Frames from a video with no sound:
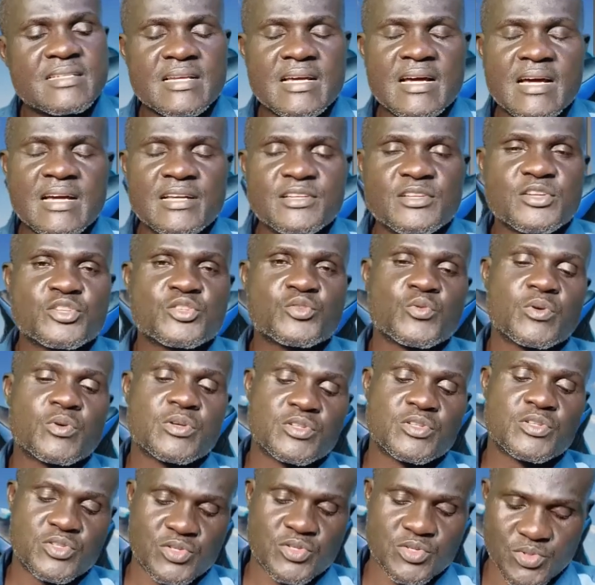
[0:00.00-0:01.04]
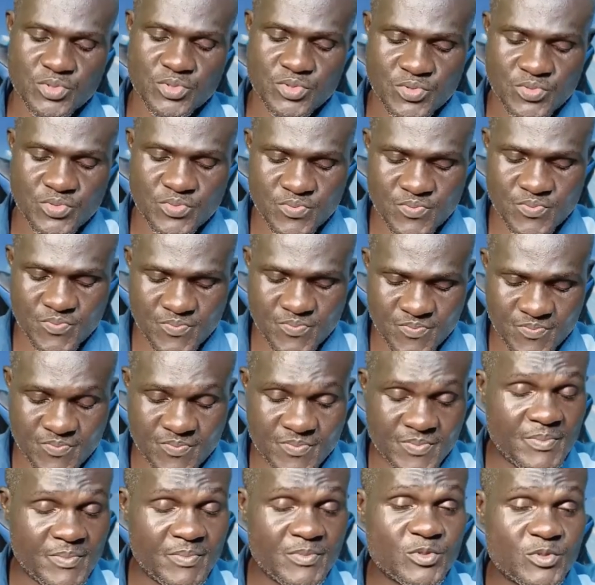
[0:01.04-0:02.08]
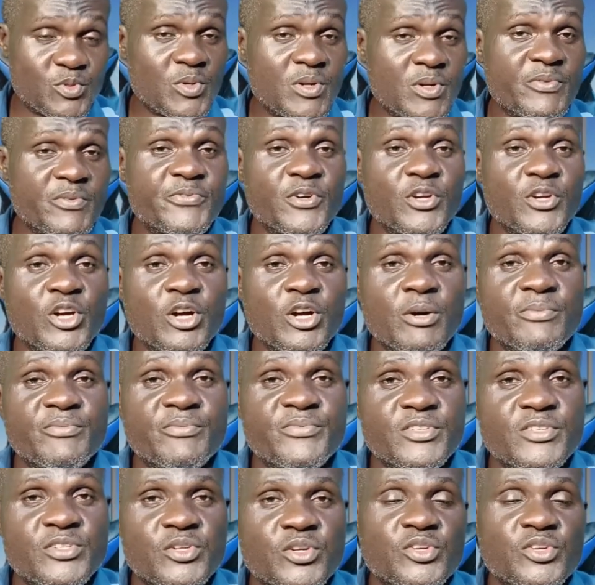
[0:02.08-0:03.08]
I just want to do a follow-up video.